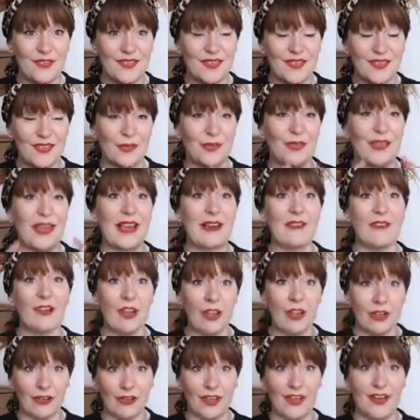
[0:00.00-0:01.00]
So they're
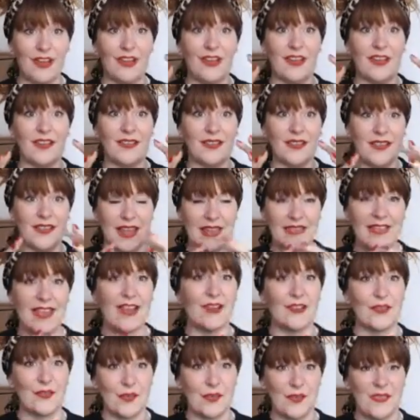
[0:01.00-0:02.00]
all they
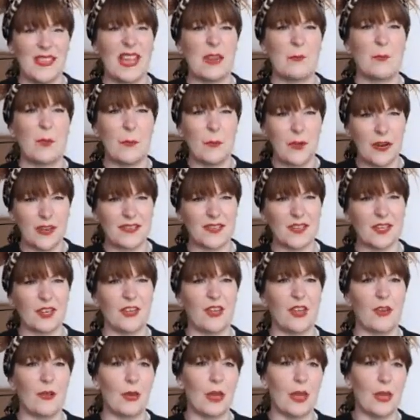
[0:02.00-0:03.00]
all sort of said, we want to
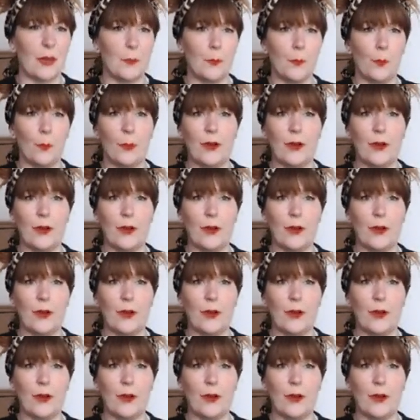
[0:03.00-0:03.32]
start yoga.